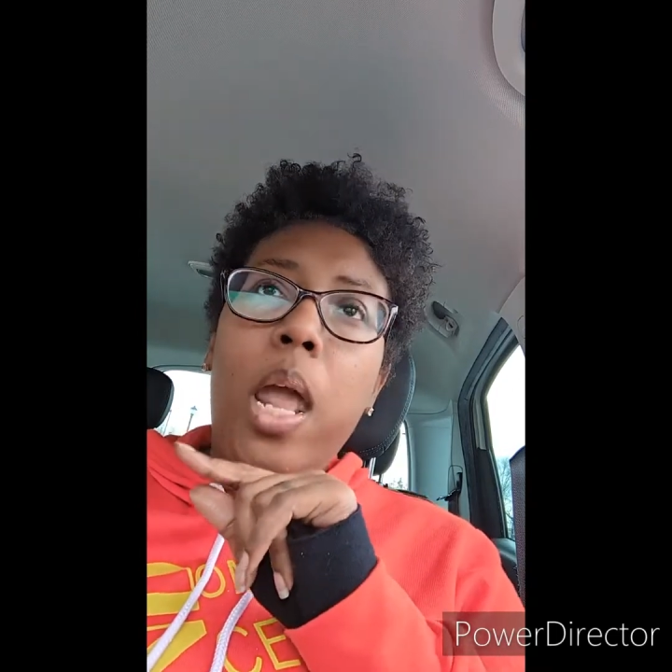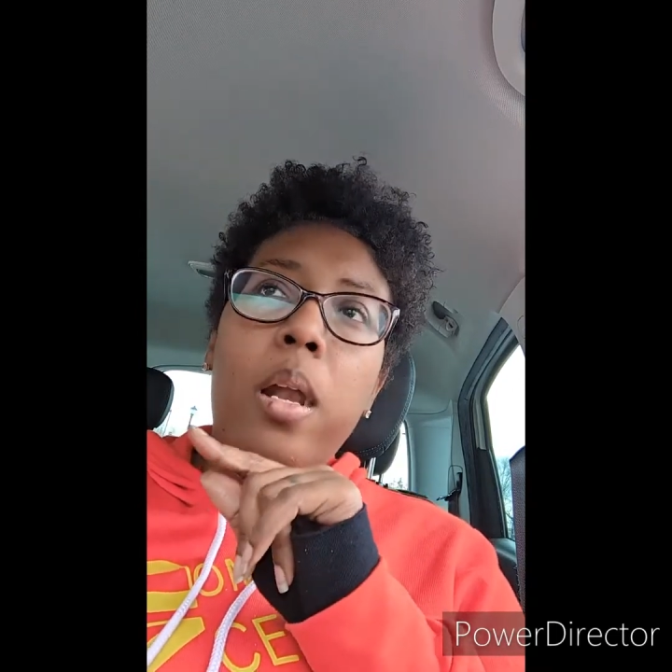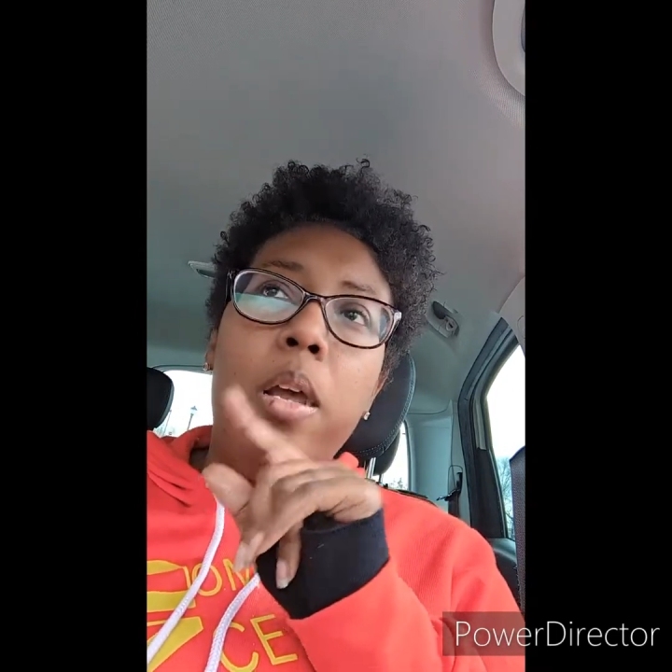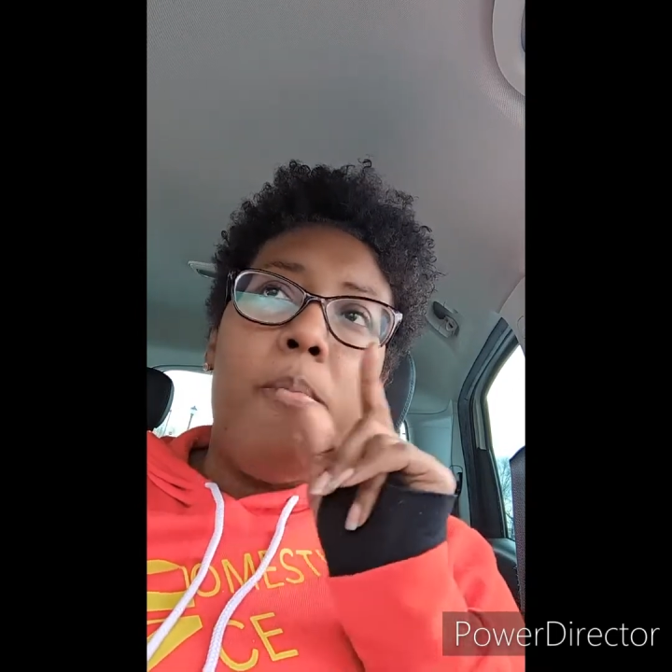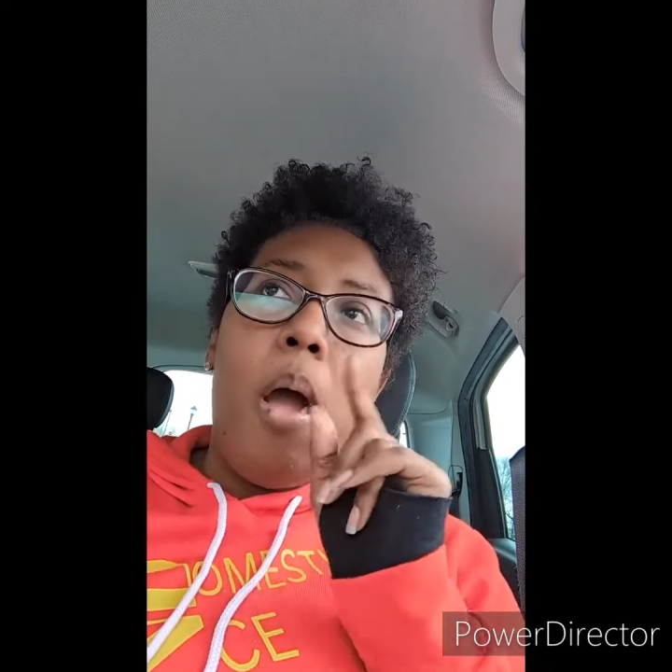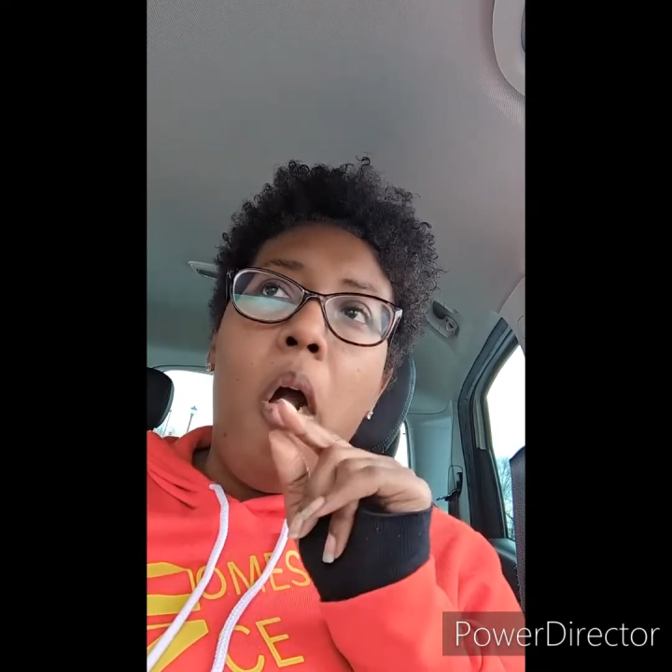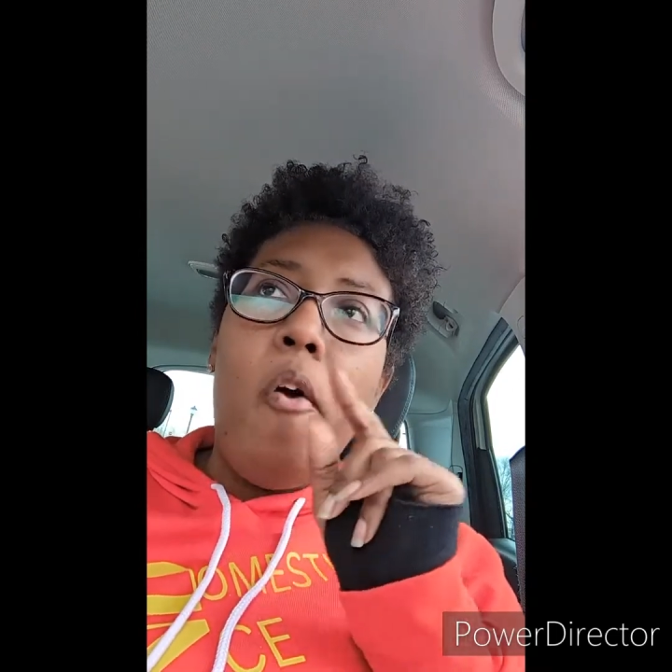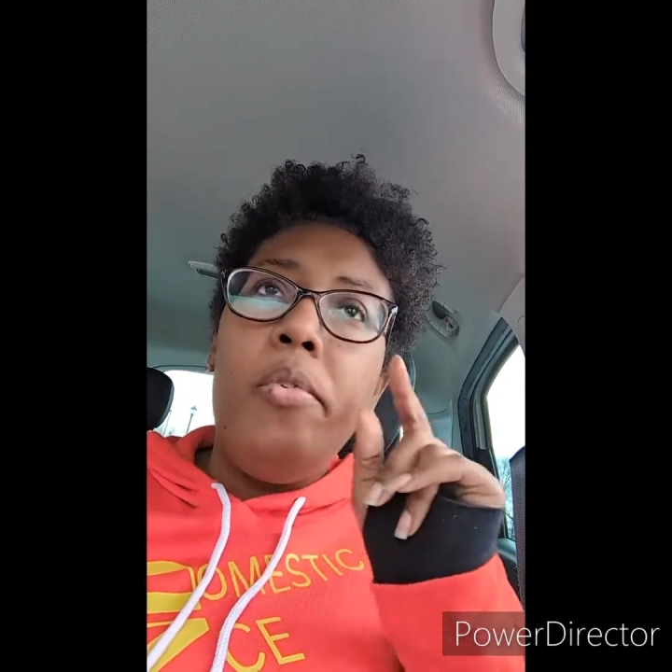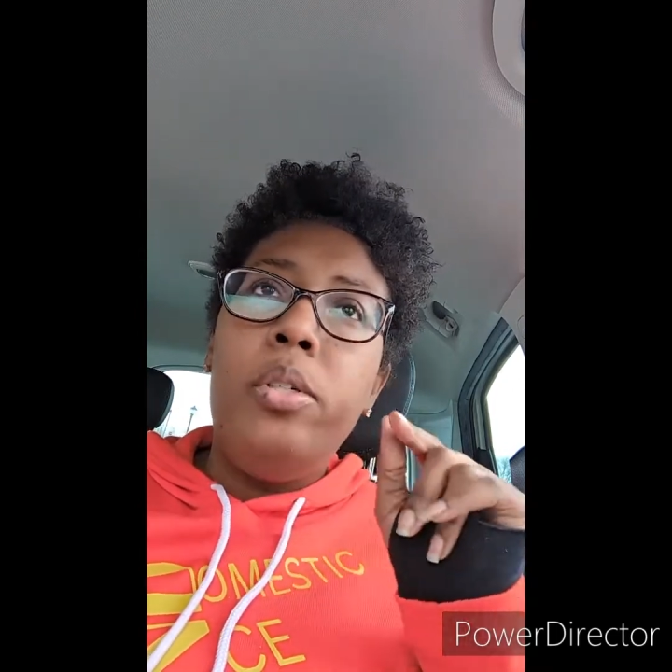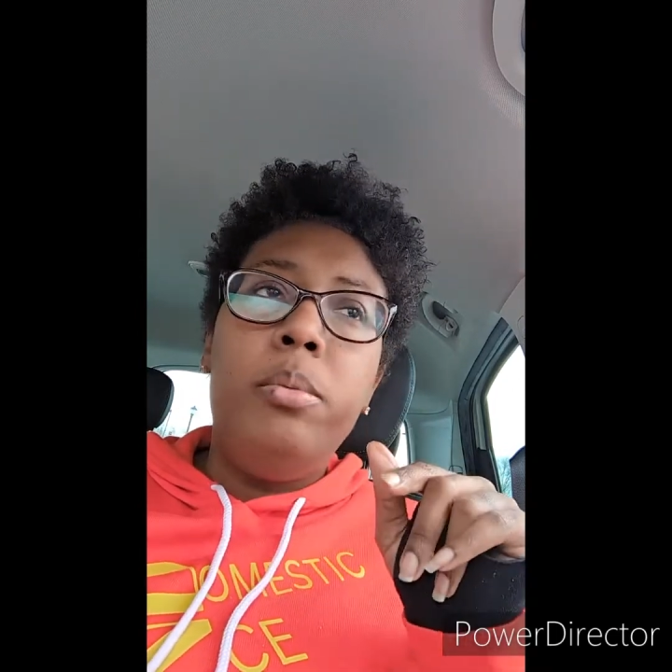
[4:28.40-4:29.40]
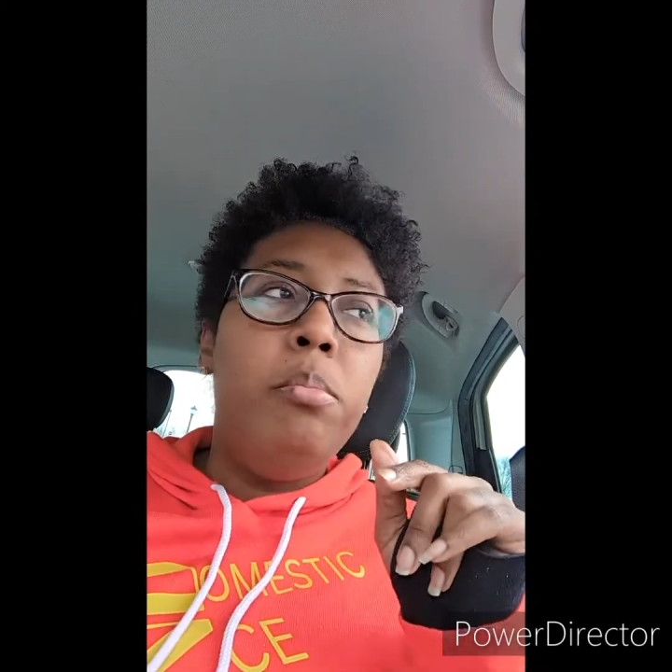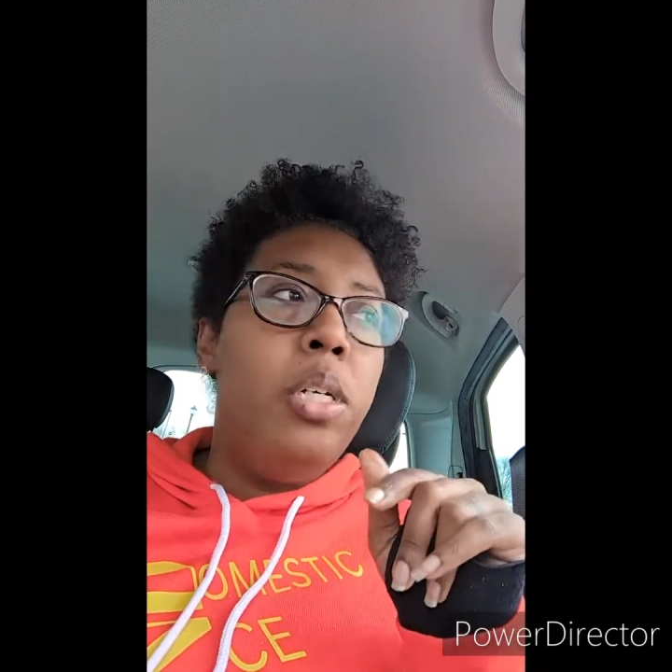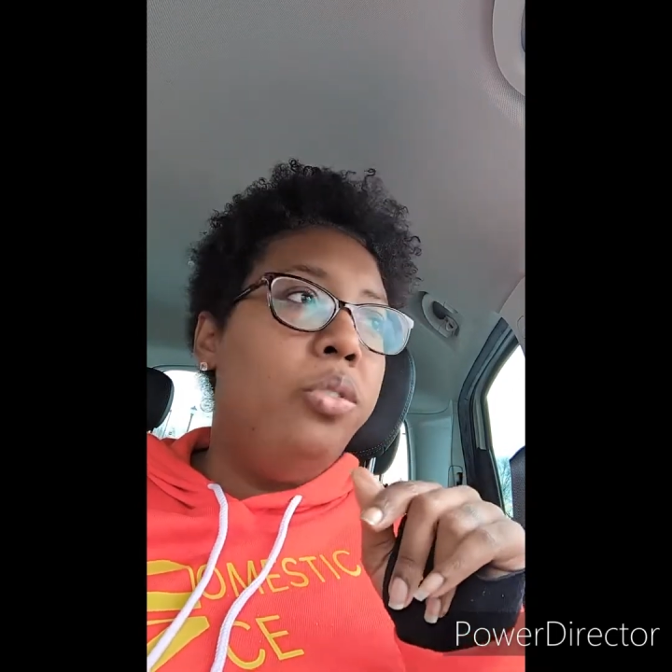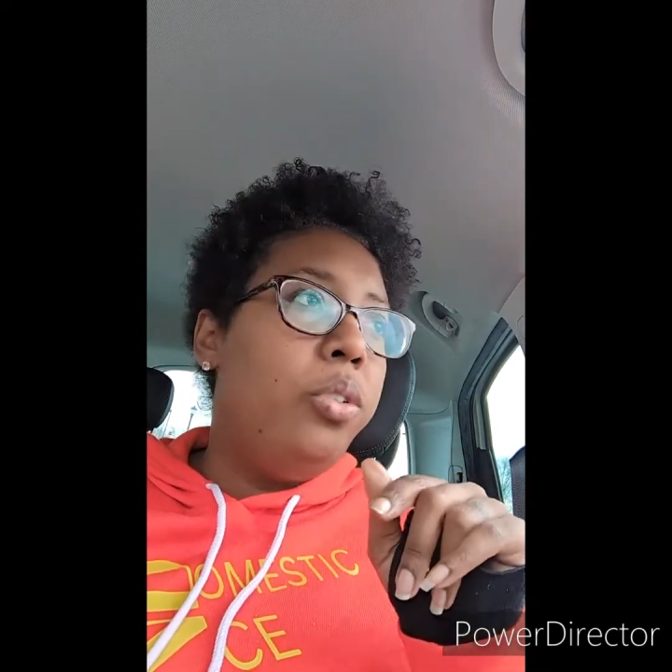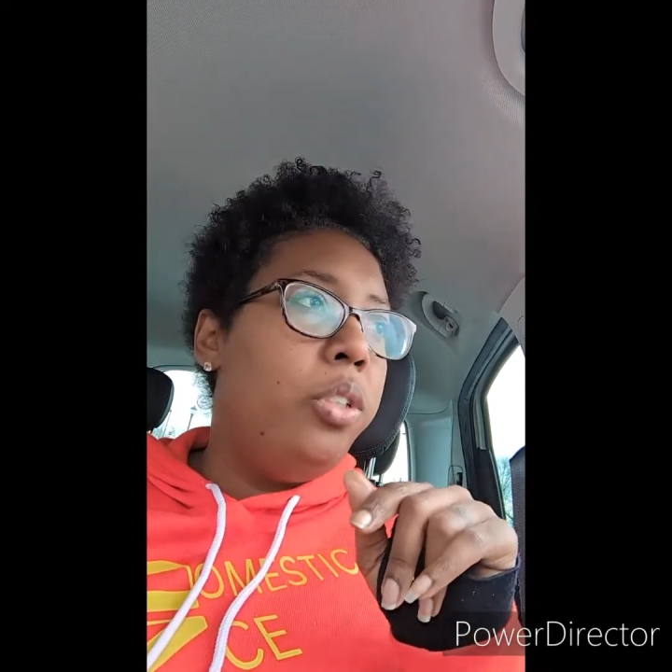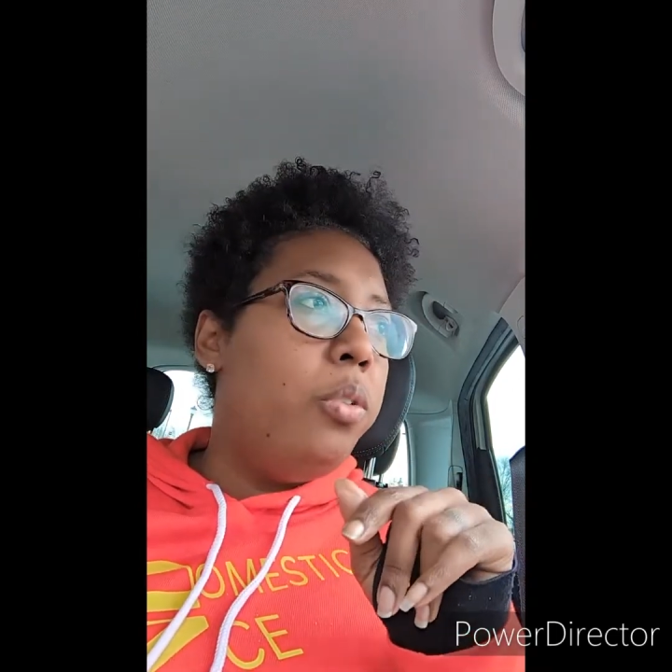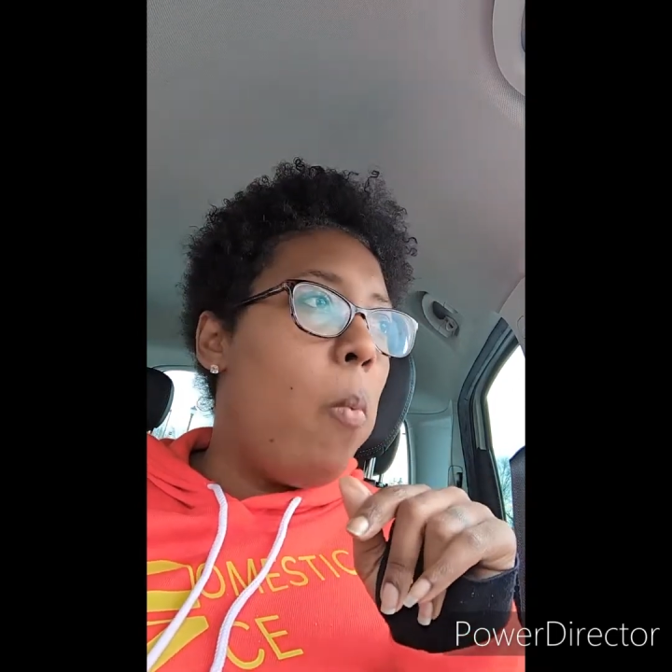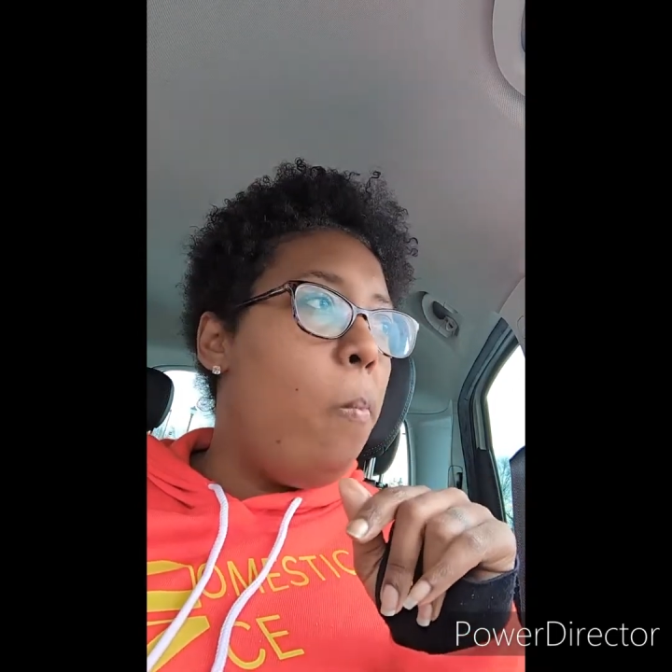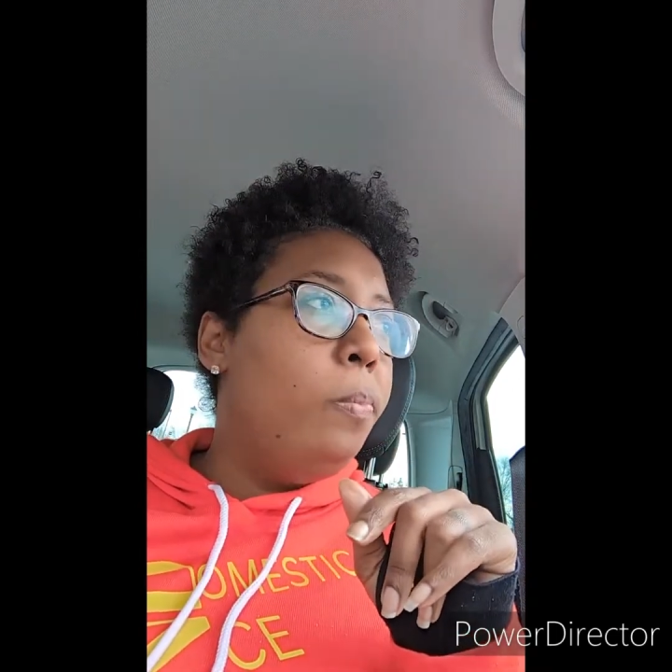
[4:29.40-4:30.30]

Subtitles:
left my office in Munster.